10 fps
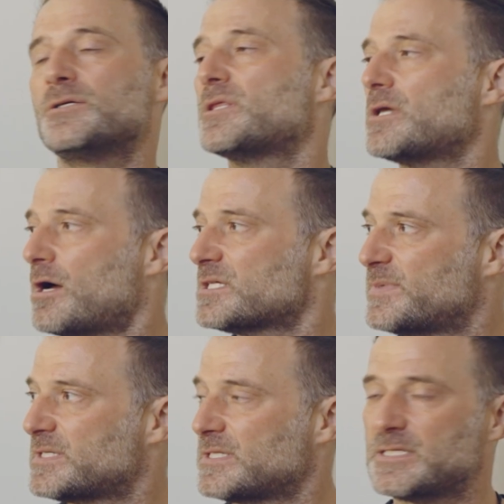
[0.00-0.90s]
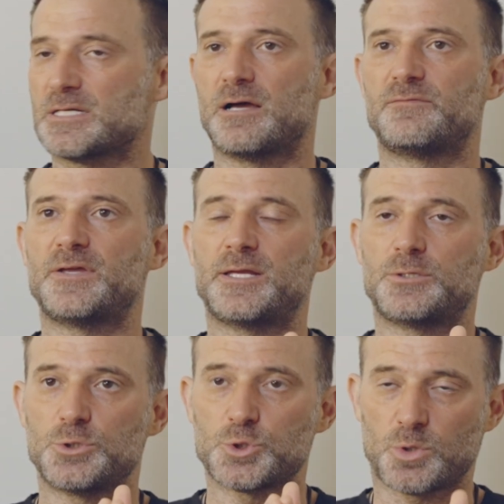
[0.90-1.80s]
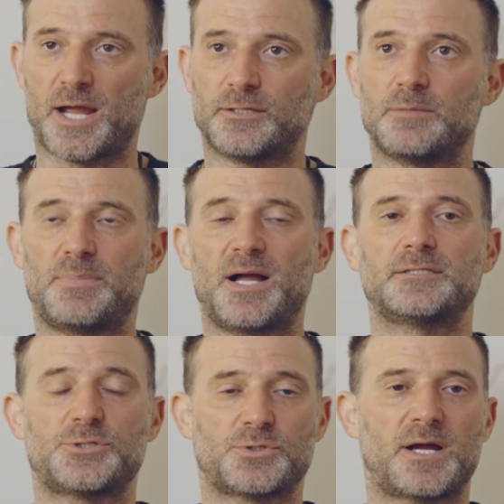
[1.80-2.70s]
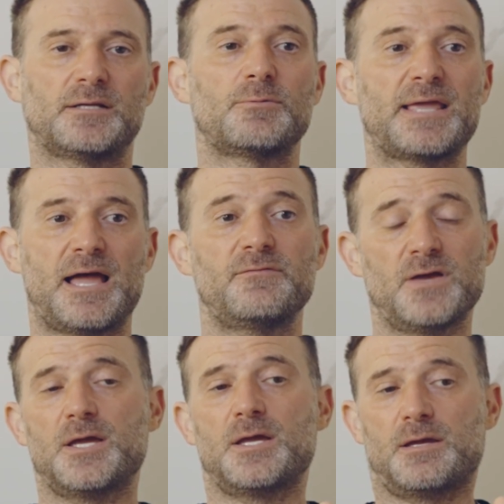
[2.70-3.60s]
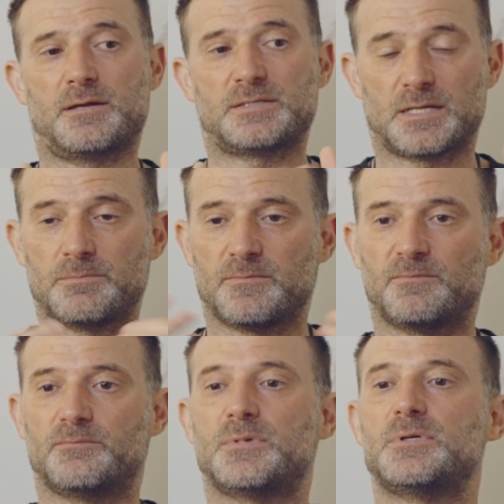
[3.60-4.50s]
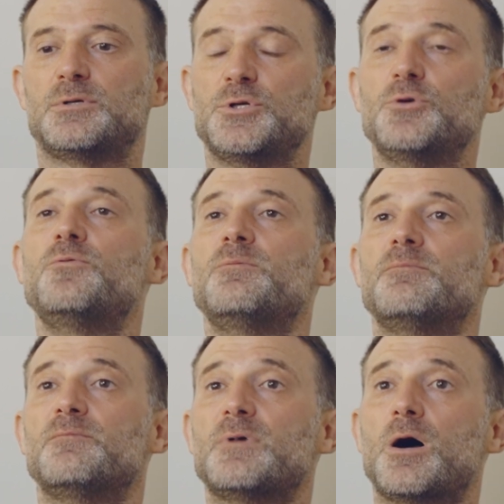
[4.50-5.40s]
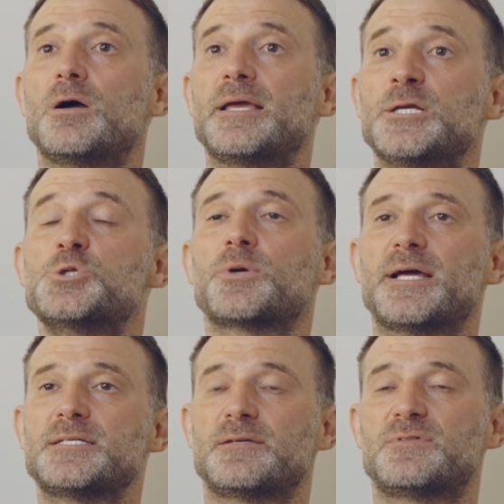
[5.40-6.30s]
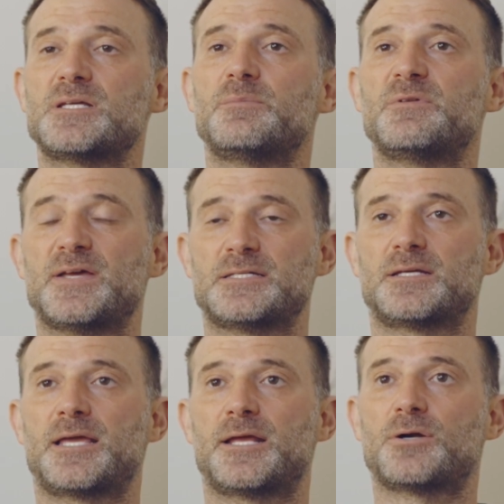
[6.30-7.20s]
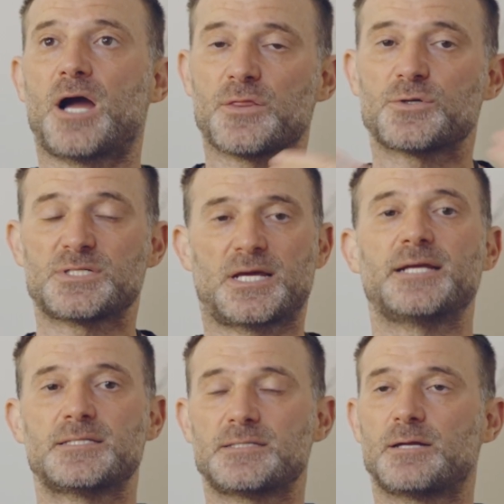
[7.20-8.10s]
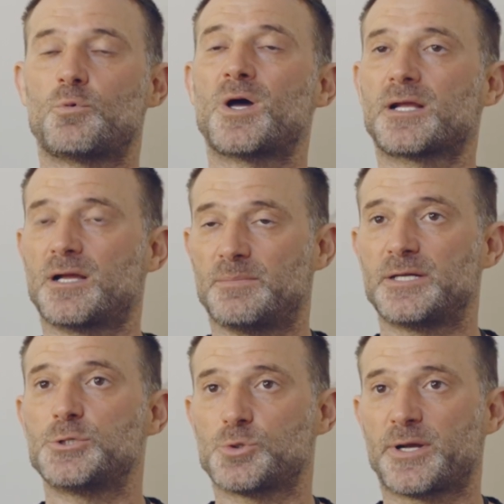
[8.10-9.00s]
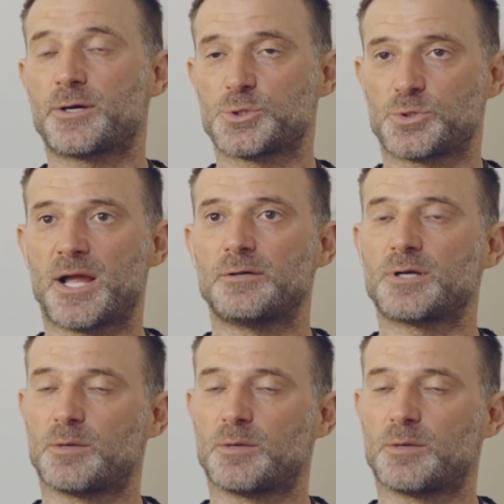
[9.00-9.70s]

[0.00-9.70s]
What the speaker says: the auspices of a trial, a pilot trial. We have some new interest of sub-investigator, other sites that want to come in and join our trial and our